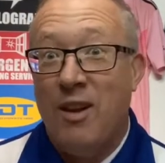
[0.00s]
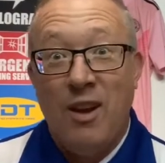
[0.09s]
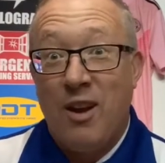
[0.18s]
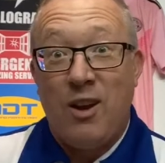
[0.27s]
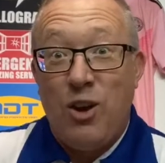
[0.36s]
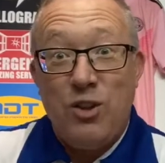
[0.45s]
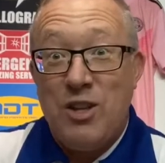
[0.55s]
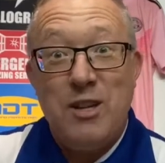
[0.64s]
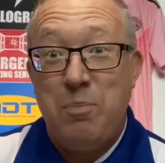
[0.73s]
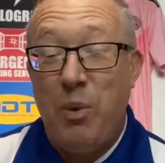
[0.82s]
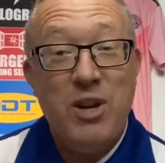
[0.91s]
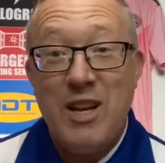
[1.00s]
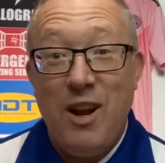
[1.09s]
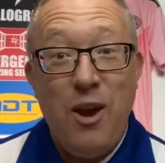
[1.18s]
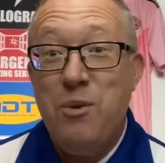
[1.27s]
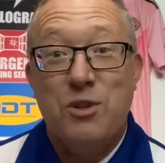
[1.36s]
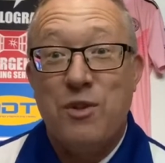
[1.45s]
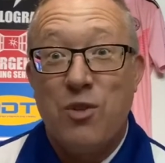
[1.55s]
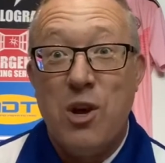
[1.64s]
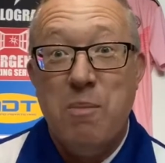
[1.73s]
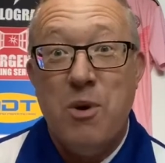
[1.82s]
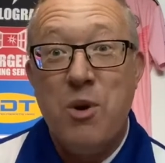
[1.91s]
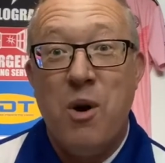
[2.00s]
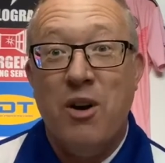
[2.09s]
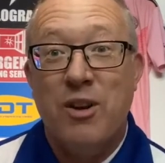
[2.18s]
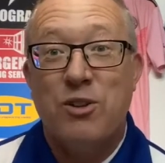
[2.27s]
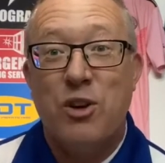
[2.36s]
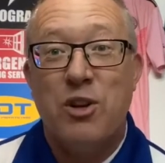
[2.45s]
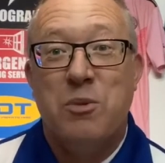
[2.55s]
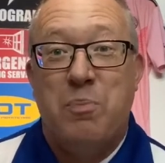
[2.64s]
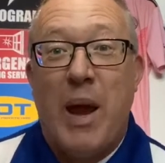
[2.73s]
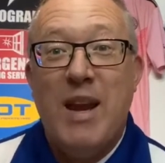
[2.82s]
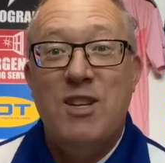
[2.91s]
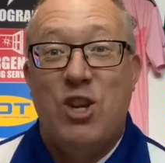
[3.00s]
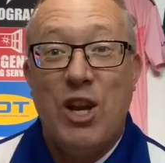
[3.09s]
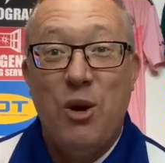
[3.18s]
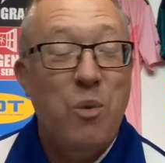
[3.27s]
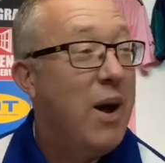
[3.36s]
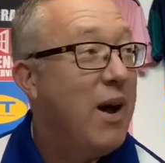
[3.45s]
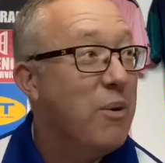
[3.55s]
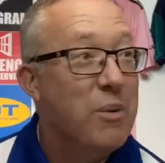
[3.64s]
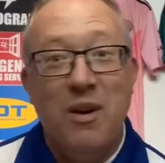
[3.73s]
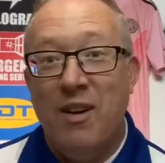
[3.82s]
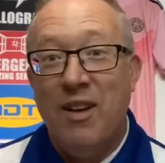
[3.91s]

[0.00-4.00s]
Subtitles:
Because there's bloody loads of them who aren't as good as Ben Chilwell.